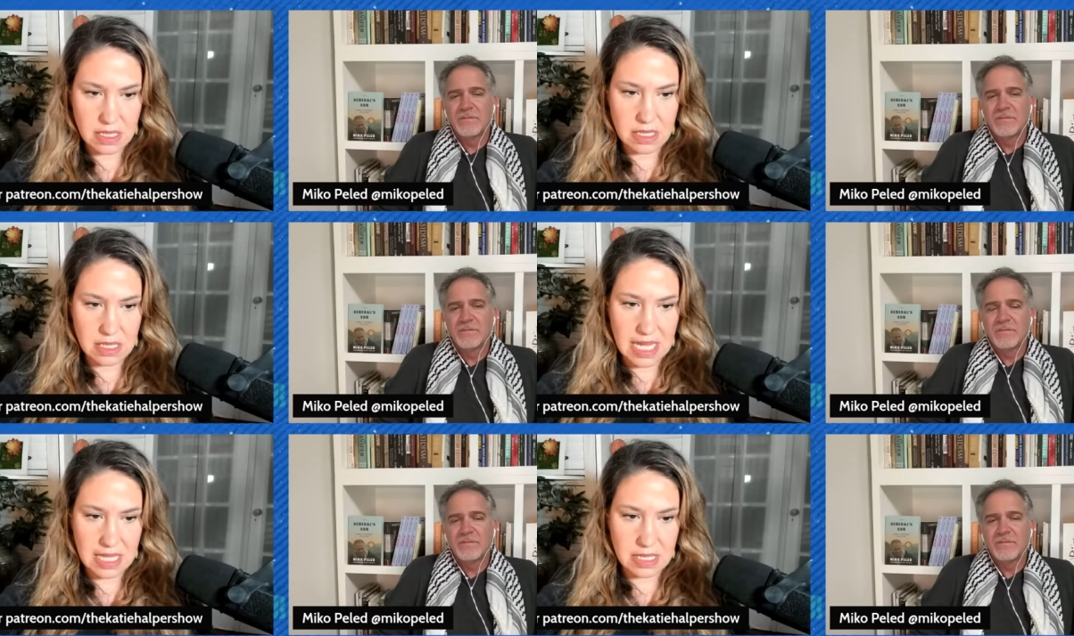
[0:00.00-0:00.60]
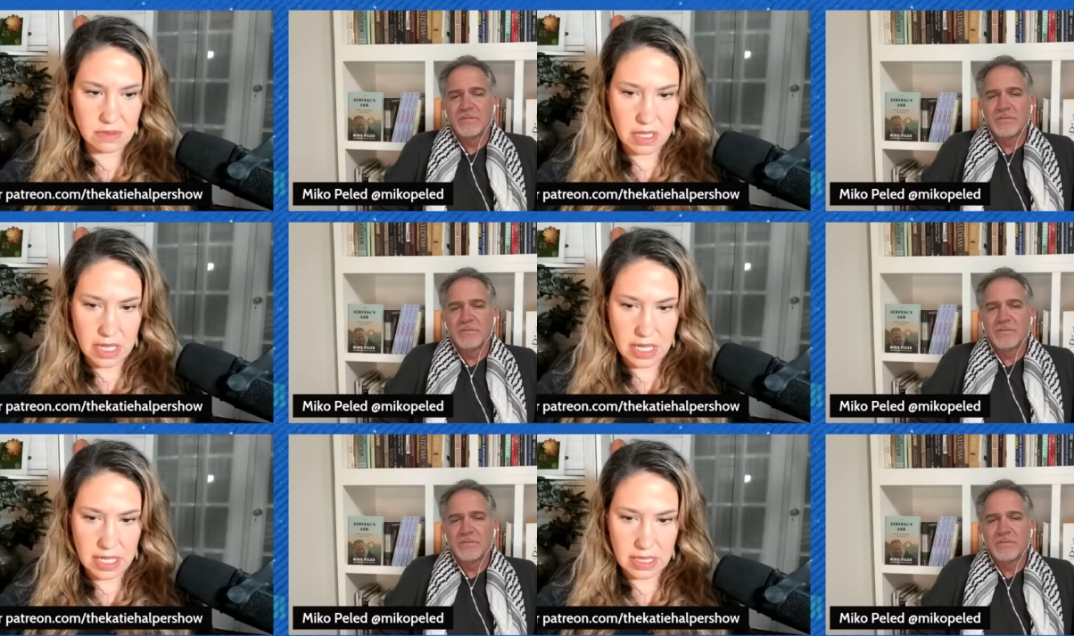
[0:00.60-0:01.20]
Speaker 1: Then
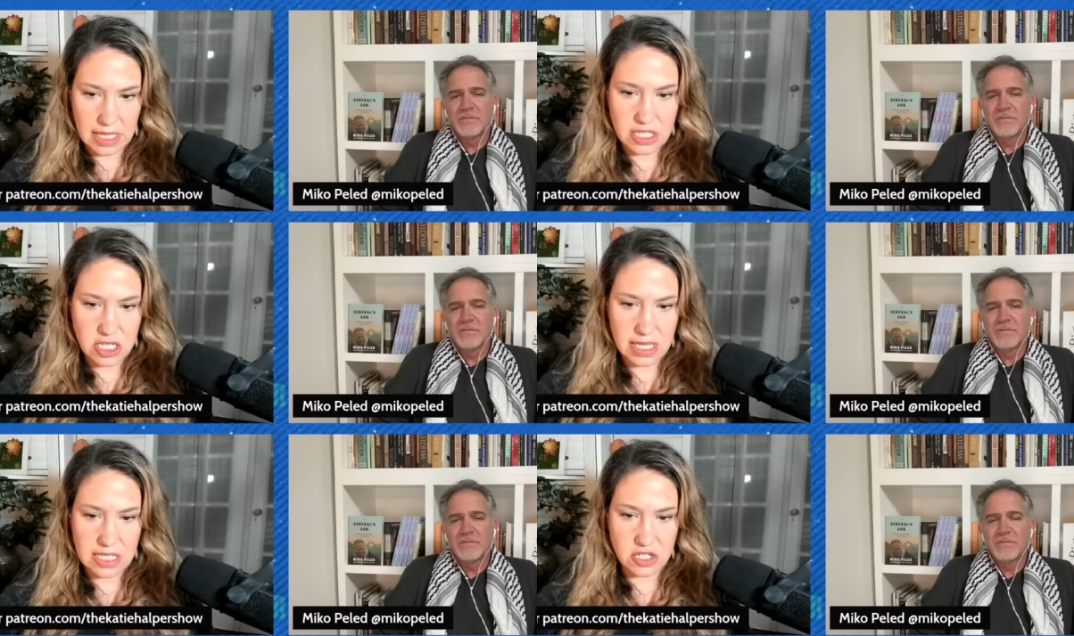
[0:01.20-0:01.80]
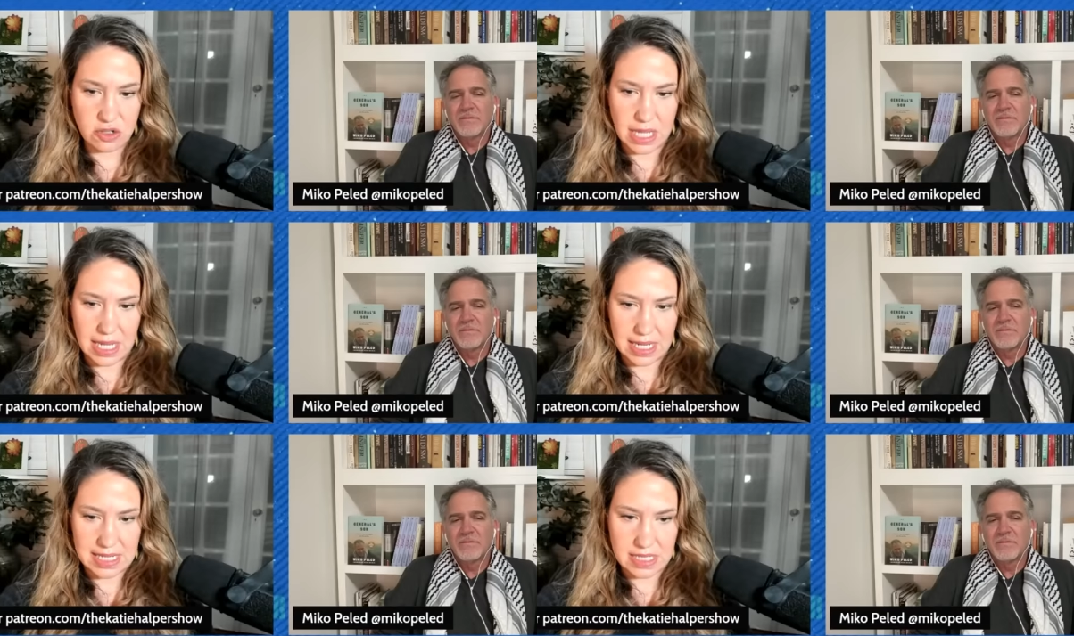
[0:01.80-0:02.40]
uh, let's let's show
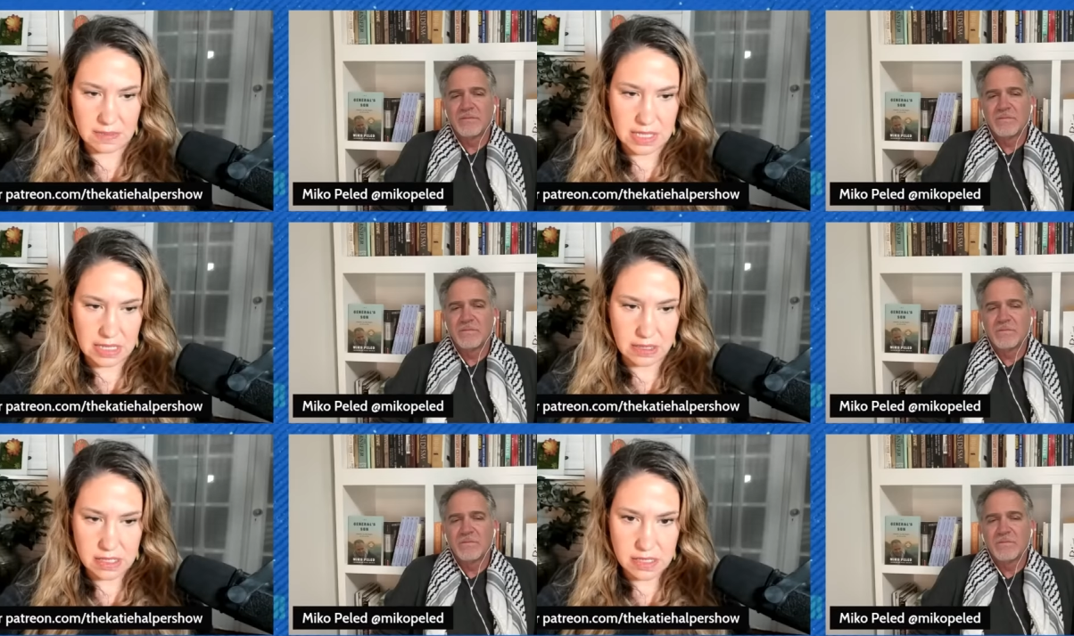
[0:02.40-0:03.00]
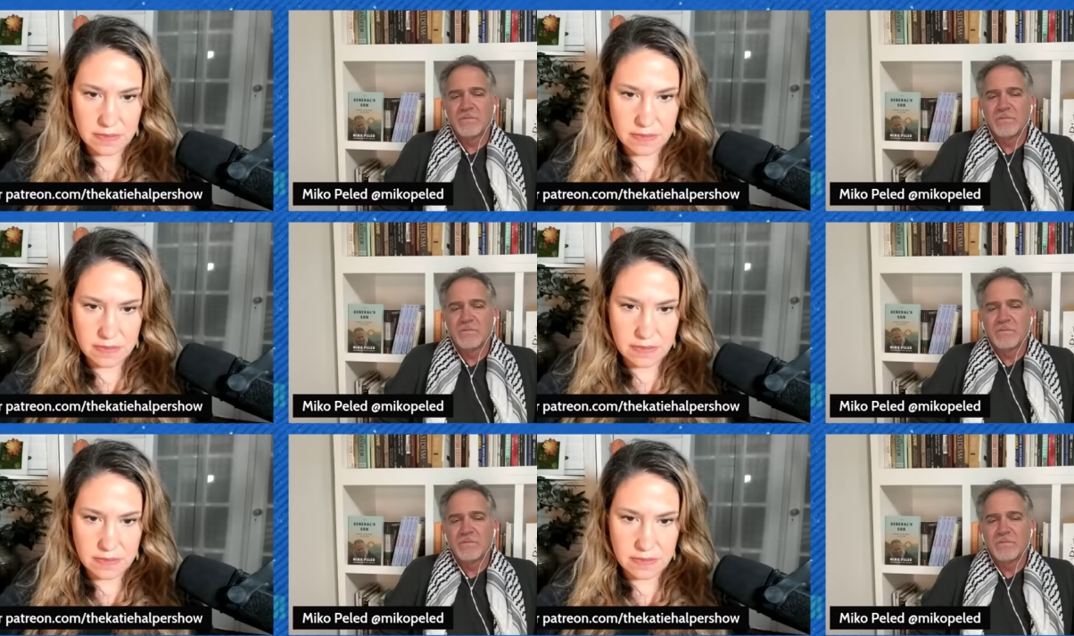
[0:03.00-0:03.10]
that. It has subtitles.